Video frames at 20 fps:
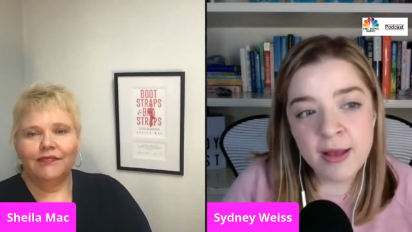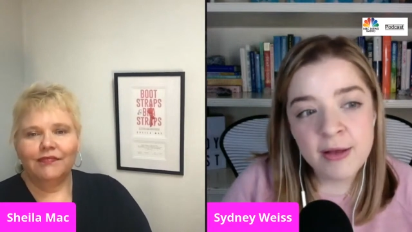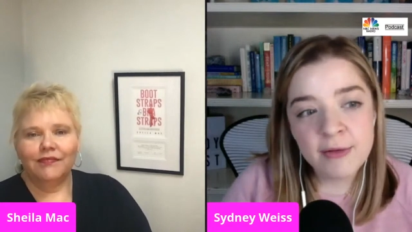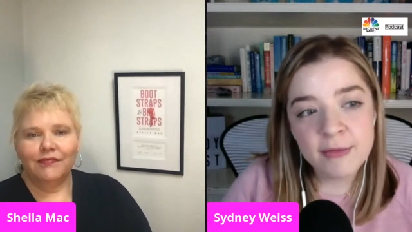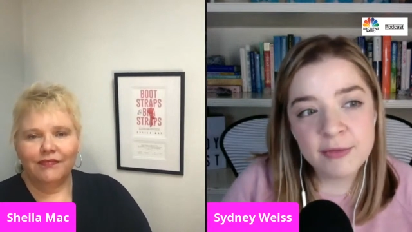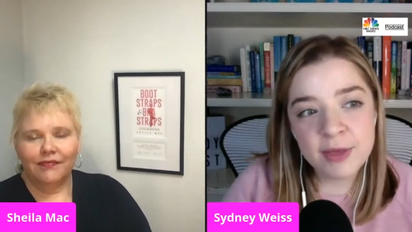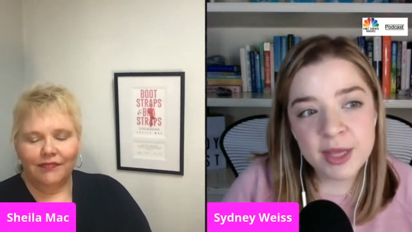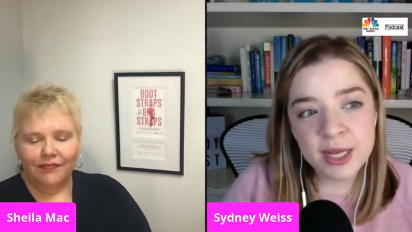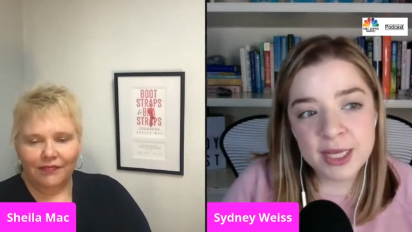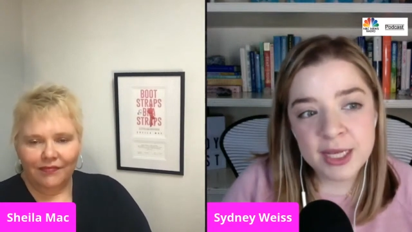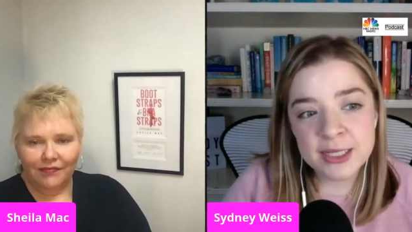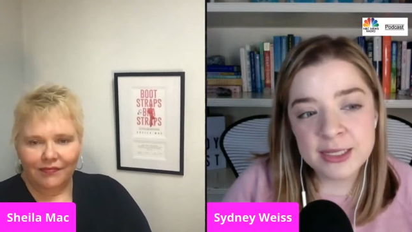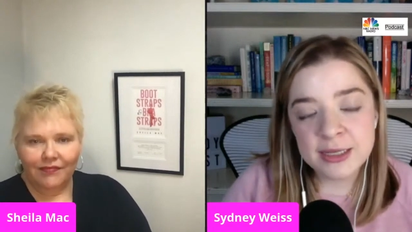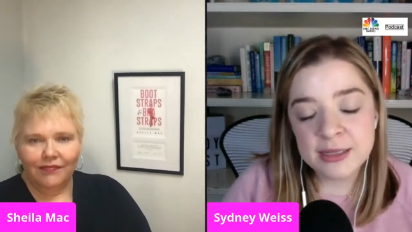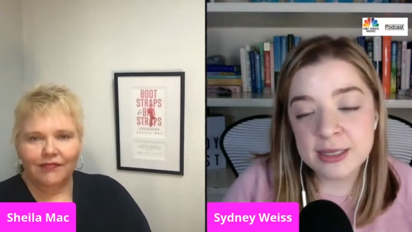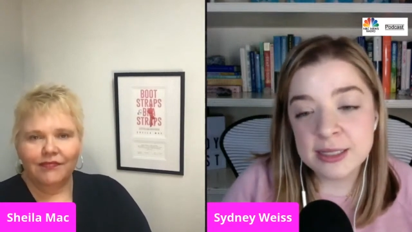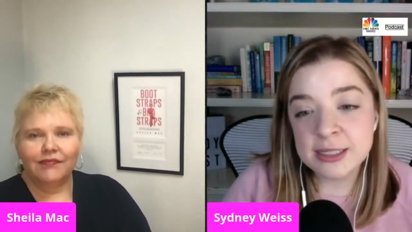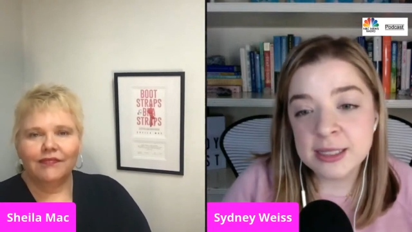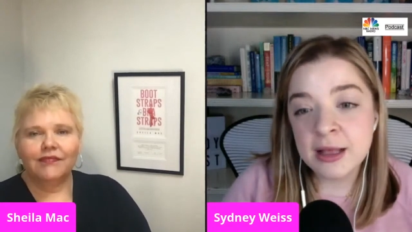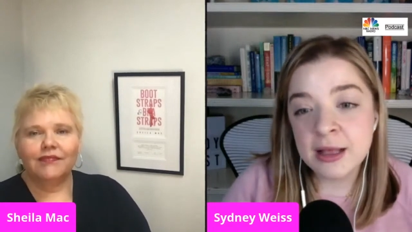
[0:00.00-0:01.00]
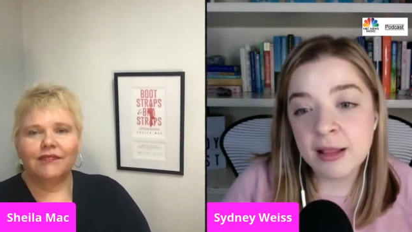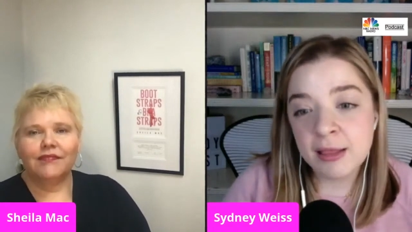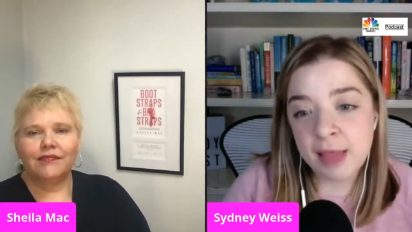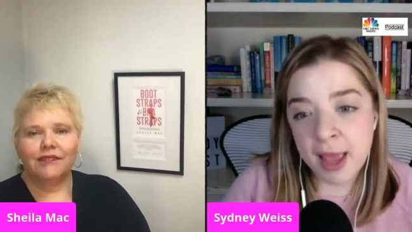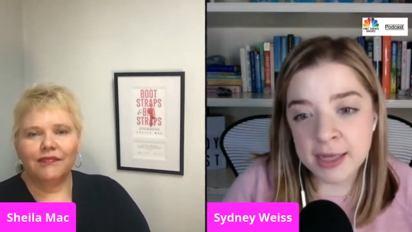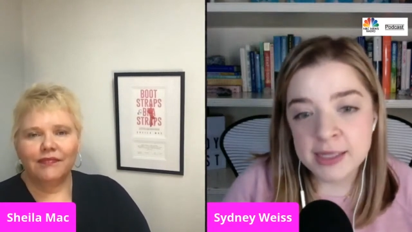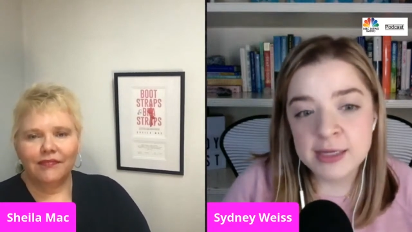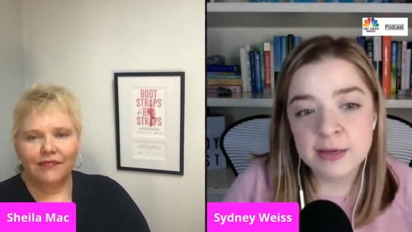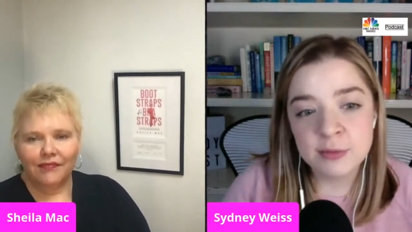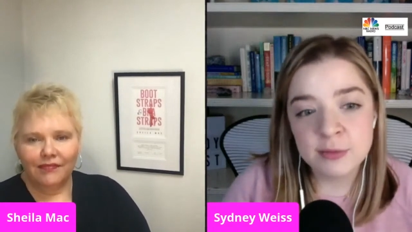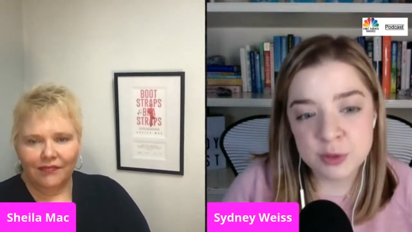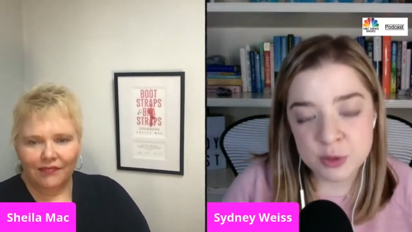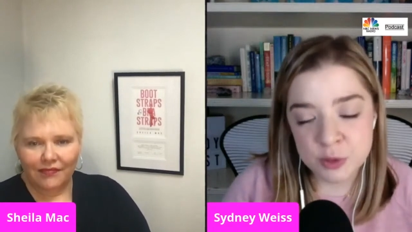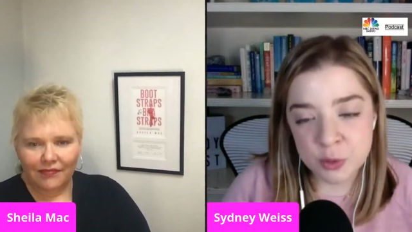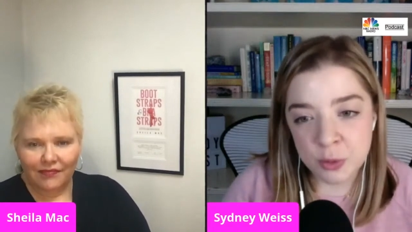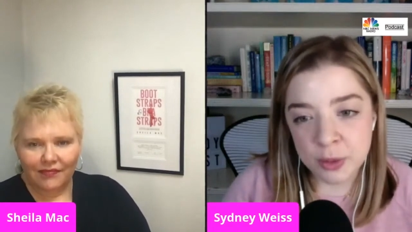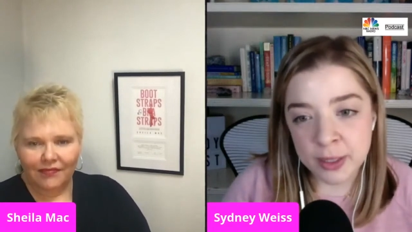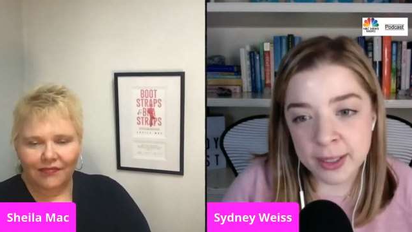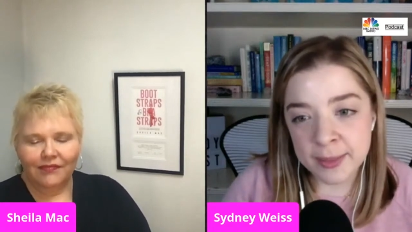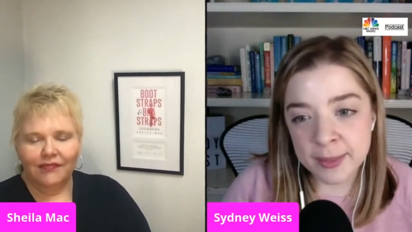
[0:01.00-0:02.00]
Speaker 1: fit into this collective
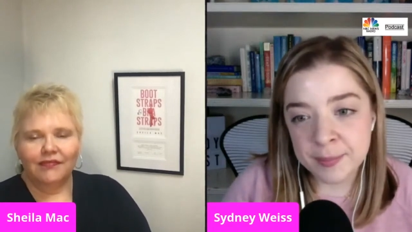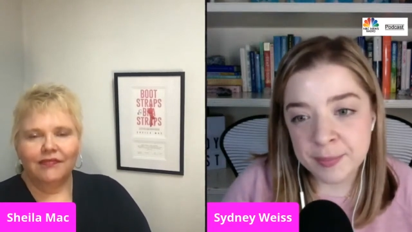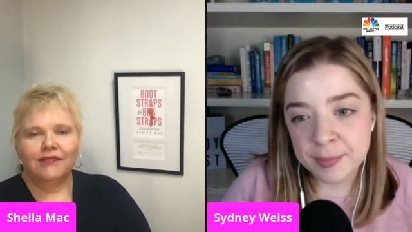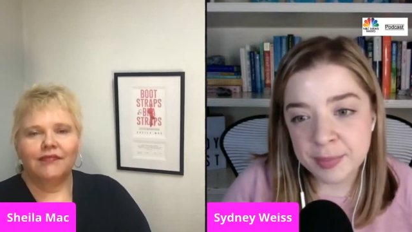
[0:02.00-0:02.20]
story.